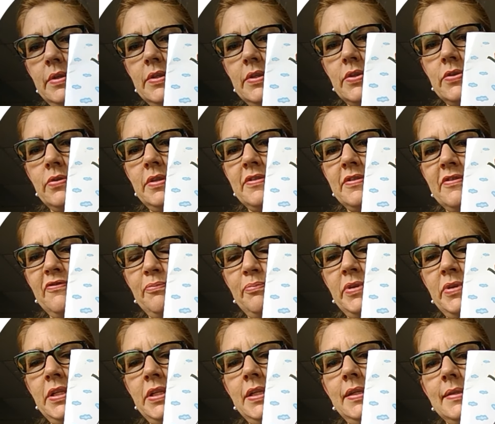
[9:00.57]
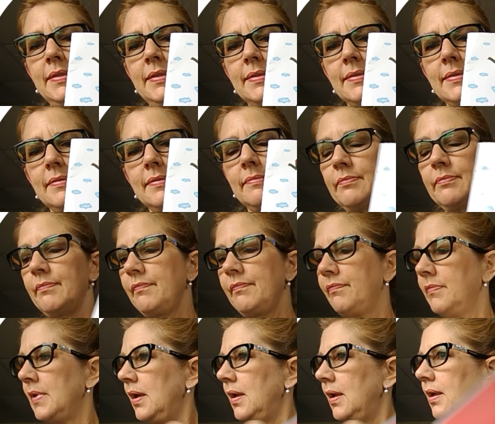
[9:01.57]
Trees of Peace.
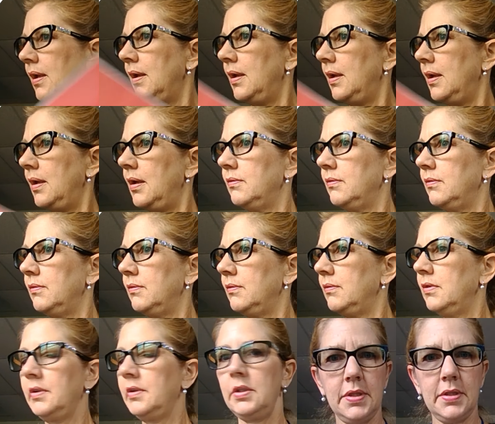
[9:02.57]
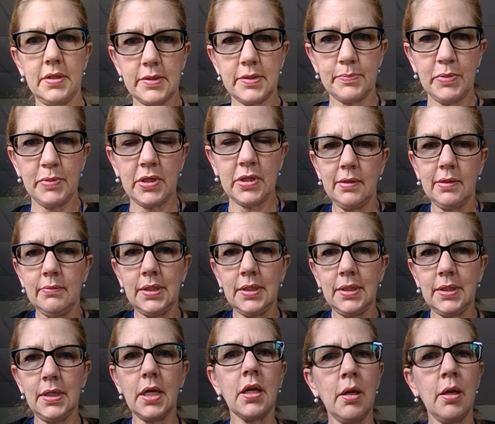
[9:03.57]
I really enjoyed this book. I it
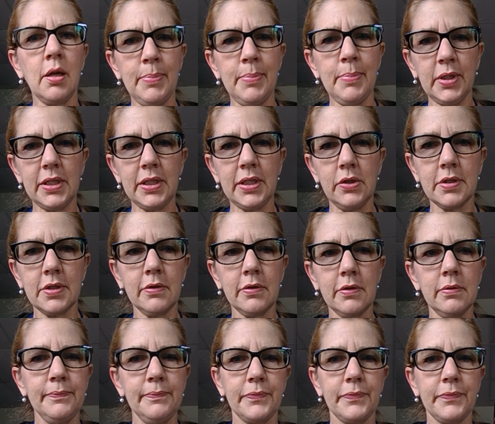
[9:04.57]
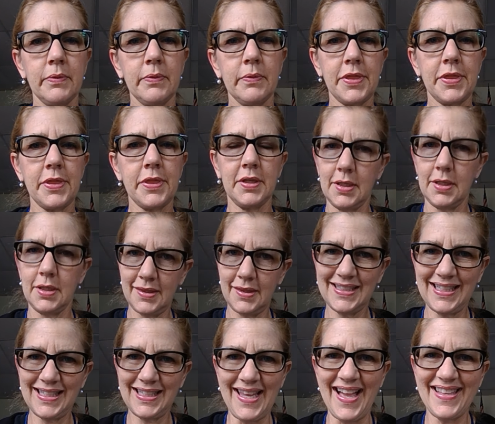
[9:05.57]
a couple of years ago with another
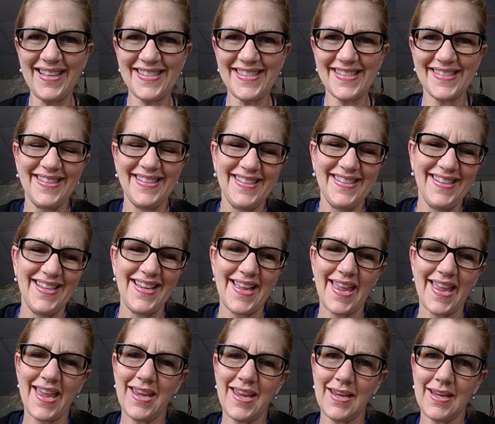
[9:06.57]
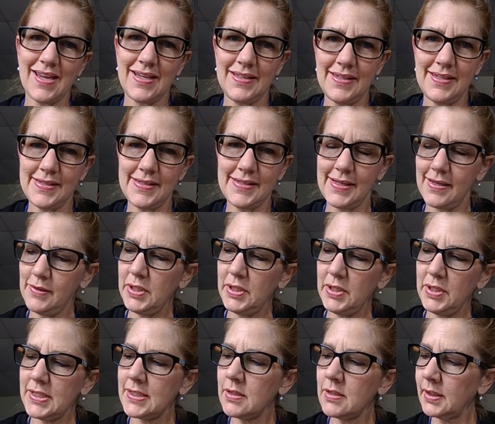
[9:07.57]
class, and it
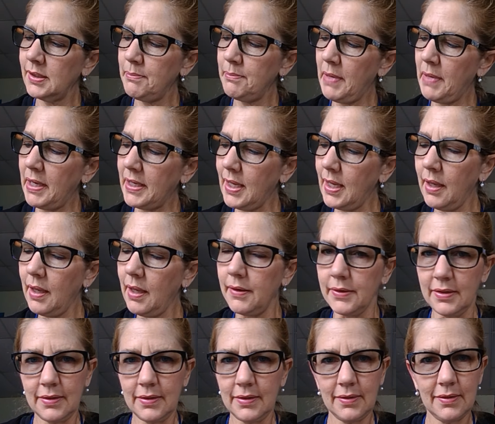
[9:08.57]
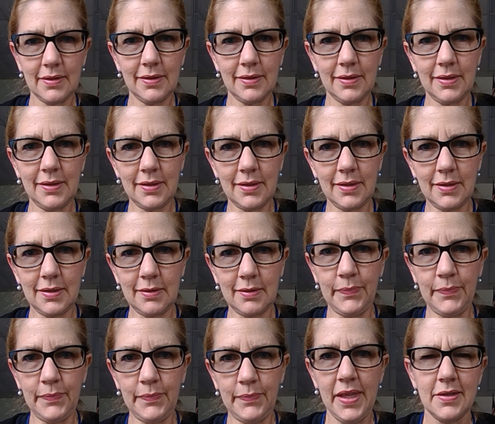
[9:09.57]
stuck in my head. And
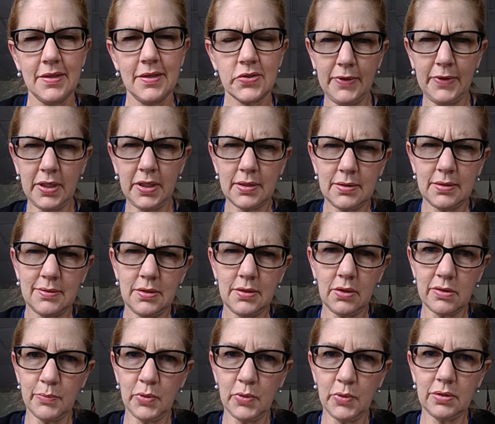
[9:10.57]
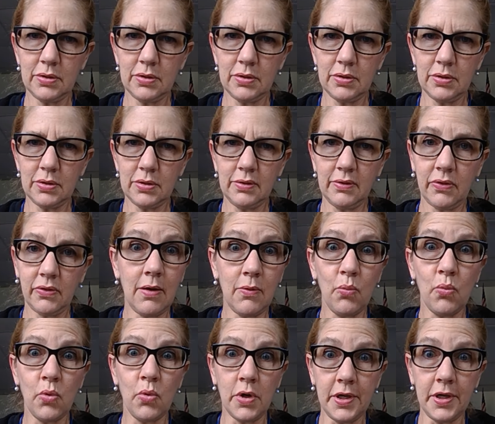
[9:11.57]
sort of like Dr. Martin Luther King, how
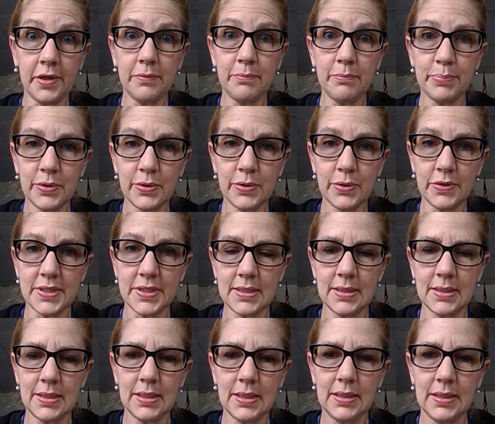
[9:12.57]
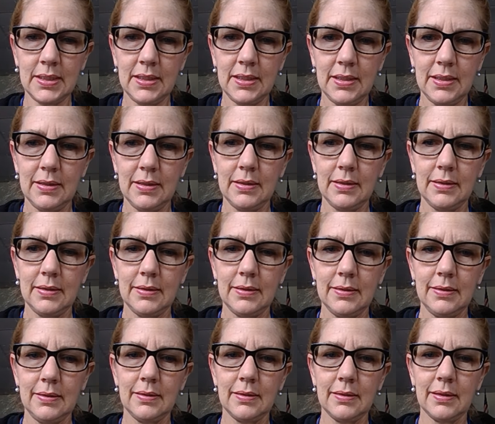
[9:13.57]
one person
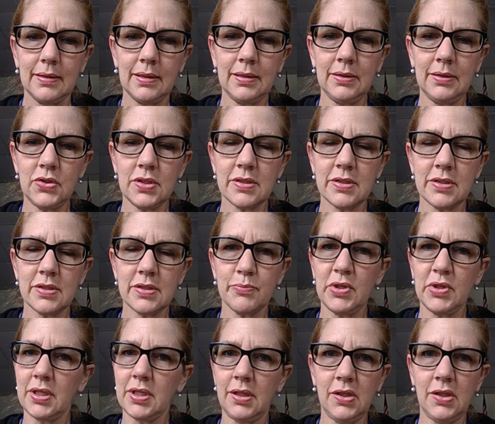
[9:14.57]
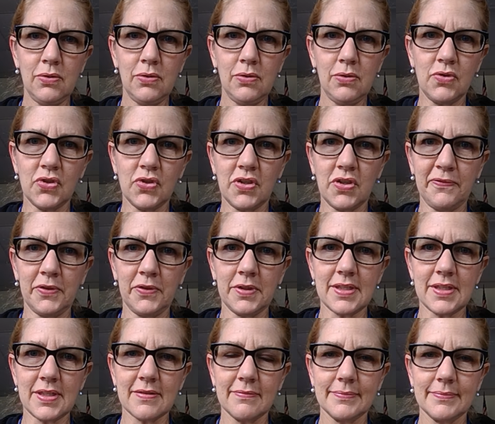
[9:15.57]
can just make a huge
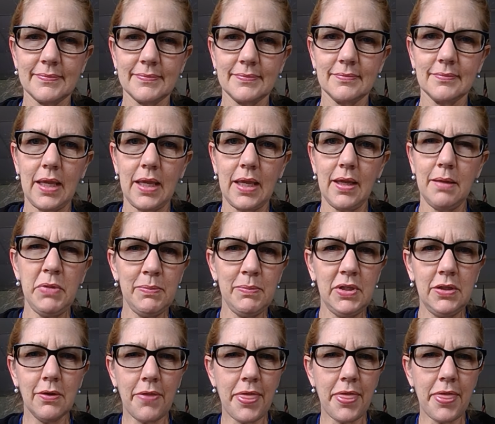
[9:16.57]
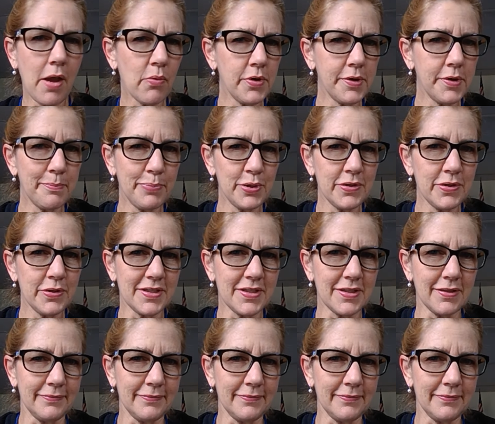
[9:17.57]
difference. And maybe you're that one person.